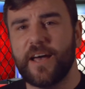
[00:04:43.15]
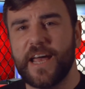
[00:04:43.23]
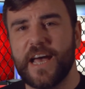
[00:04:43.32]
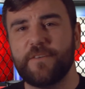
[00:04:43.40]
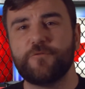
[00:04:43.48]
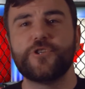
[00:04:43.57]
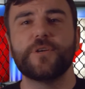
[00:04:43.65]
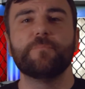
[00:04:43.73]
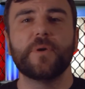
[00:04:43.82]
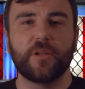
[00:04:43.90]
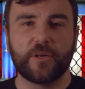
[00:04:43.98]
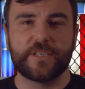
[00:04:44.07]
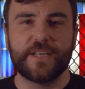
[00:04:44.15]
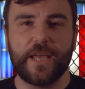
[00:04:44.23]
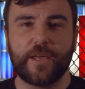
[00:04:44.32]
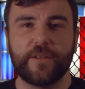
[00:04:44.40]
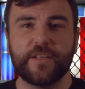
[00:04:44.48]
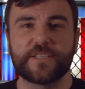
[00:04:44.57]
I have Jim Miller
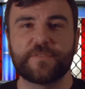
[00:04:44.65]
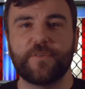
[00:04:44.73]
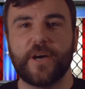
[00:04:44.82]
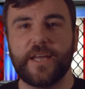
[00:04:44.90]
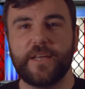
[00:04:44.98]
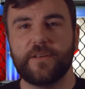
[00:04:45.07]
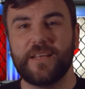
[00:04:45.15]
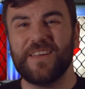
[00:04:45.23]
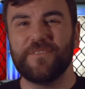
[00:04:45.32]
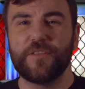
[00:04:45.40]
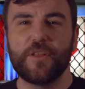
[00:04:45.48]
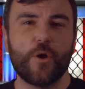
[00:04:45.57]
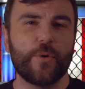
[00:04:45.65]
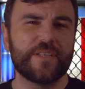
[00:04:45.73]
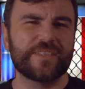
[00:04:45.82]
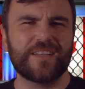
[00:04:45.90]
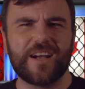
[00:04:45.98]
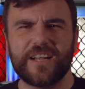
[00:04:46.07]
taking this fight, even though
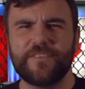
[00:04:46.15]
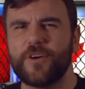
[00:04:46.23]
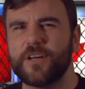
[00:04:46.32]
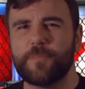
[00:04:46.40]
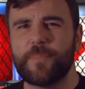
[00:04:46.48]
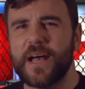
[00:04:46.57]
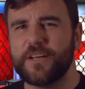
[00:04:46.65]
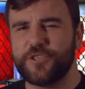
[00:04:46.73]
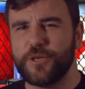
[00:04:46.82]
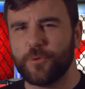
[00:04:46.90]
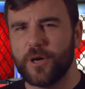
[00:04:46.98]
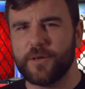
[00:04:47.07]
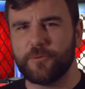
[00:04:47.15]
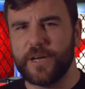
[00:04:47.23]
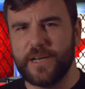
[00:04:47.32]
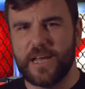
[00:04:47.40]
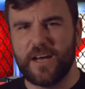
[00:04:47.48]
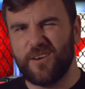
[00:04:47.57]
he's kind of on a patchy run
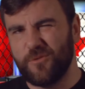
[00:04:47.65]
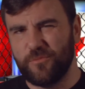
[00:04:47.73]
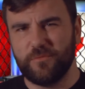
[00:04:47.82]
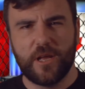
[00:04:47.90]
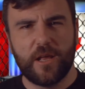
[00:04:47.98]
right now.